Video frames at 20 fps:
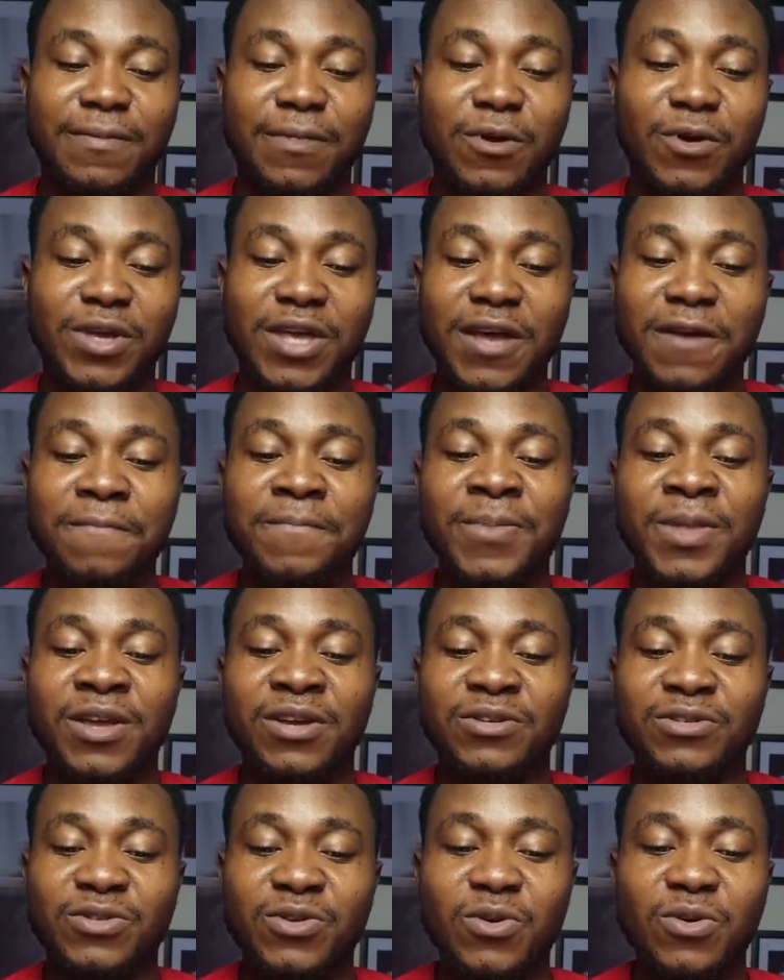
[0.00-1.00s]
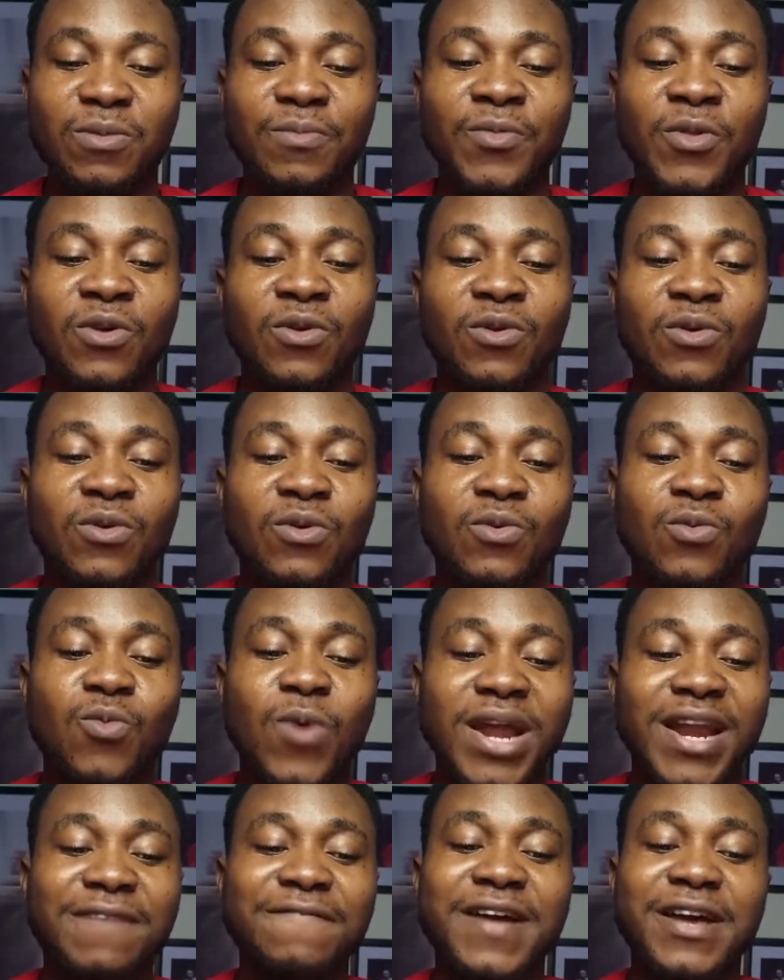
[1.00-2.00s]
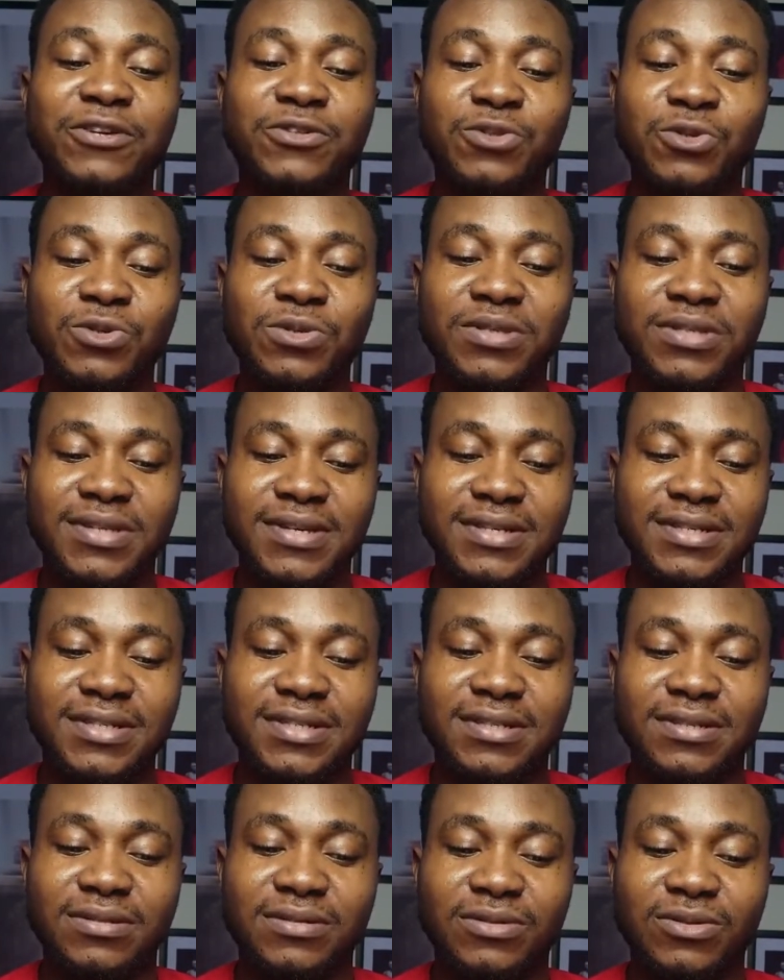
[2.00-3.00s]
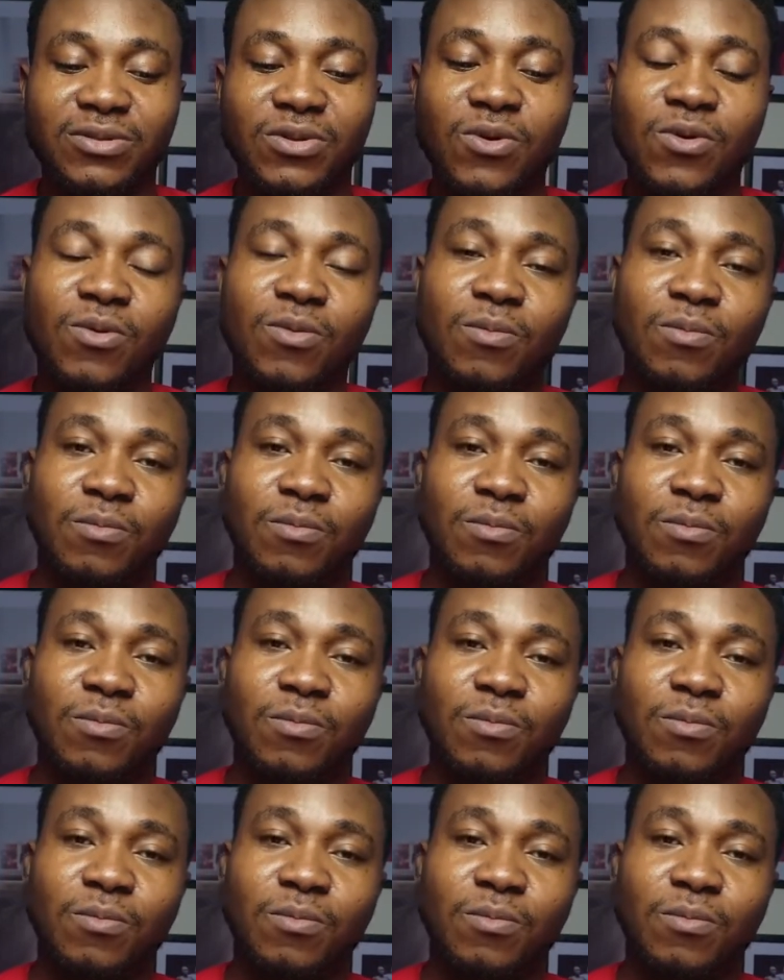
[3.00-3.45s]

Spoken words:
Okay, so whenever you choose this, so